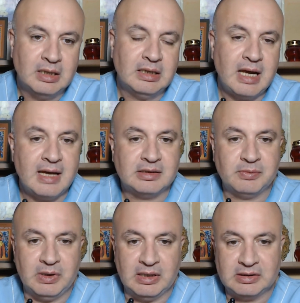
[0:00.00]
night
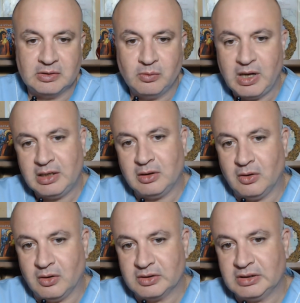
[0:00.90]
sweats, weight
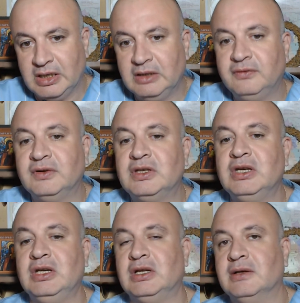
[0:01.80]
loss and
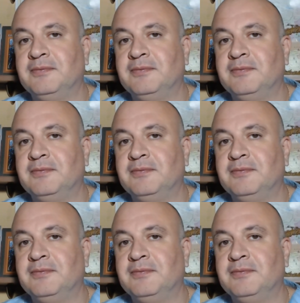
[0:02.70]
fatigue,